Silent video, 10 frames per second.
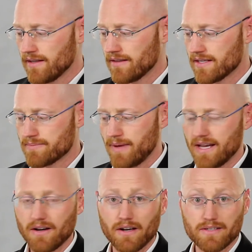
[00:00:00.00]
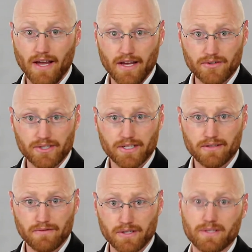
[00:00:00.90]
this may cause androgen
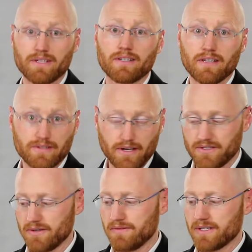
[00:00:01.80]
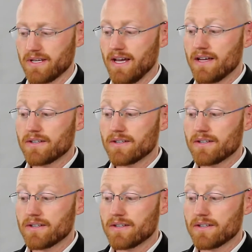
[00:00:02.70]
deficiency, testosterone deficiency.